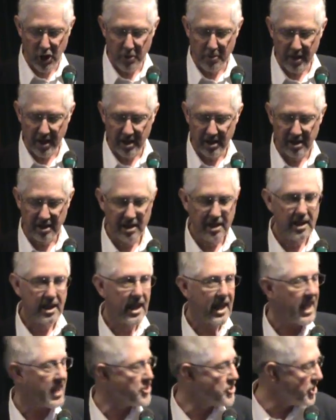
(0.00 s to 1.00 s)
Cuba,
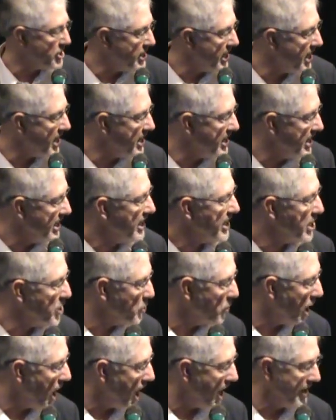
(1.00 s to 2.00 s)
and today,
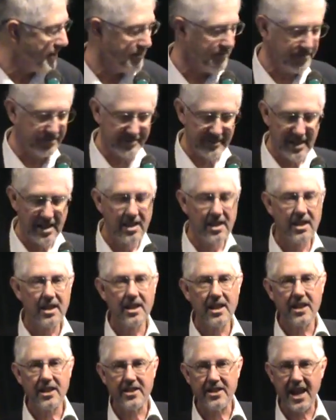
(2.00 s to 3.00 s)
Iran.
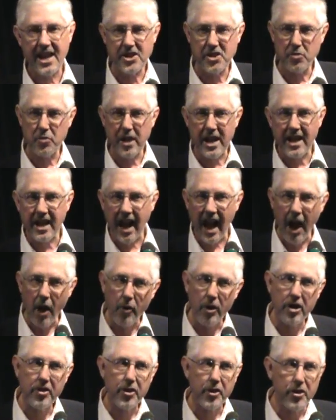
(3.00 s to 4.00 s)
Next week,
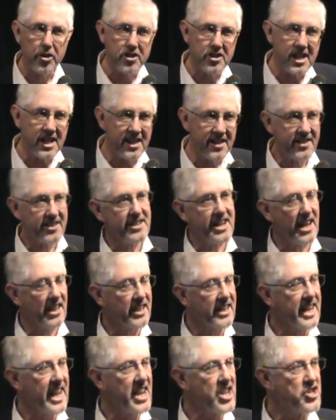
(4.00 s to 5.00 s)
our 13th
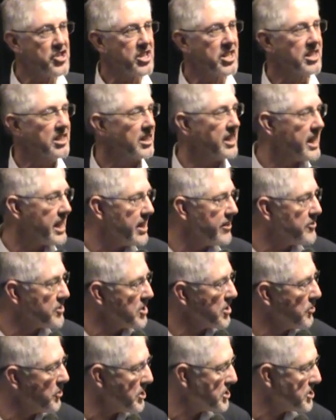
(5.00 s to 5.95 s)
delegation leaves